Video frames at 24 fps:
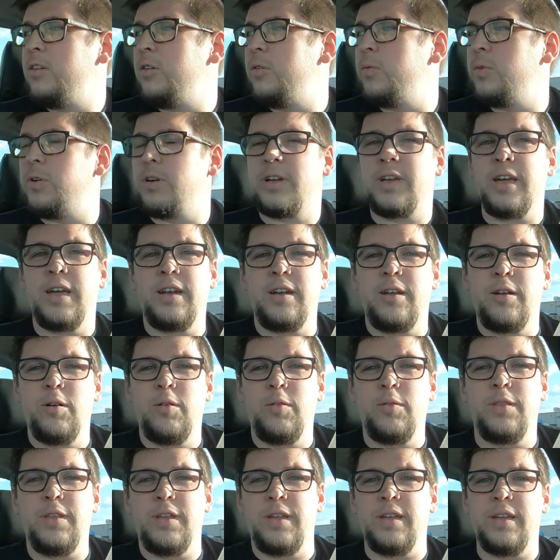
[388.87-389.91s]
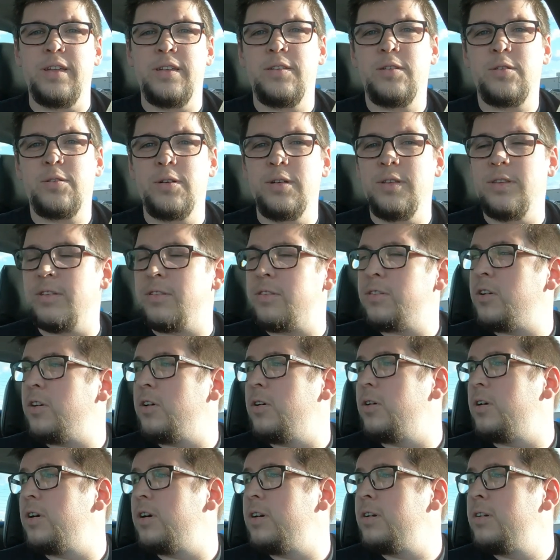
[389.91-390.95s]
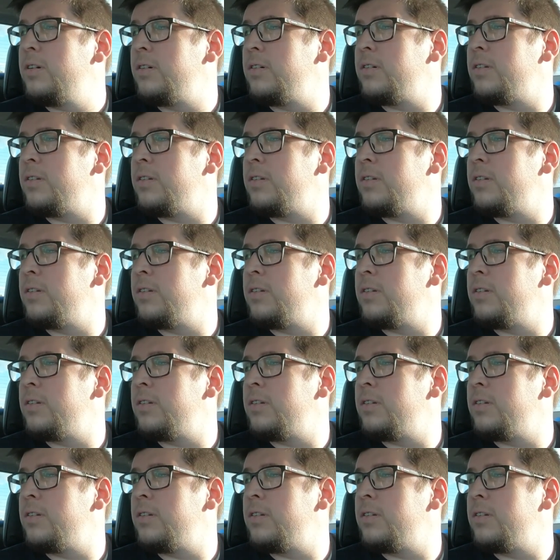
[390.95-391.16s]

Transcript: do want to kind of go over the history of this car.